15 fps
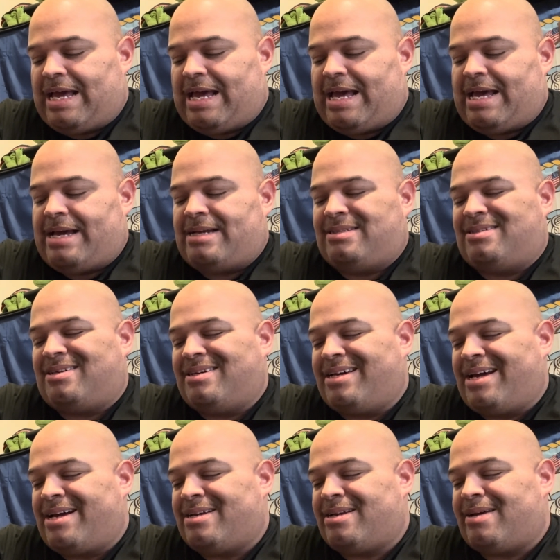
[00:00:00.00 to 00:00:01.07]
And
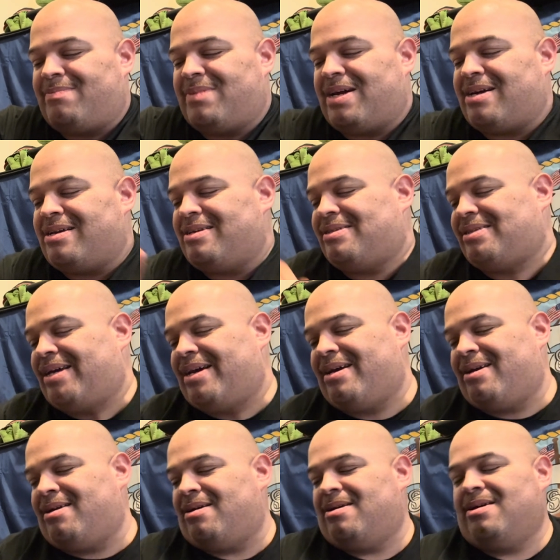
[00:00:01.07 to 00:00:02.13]
again, I'm not gonna say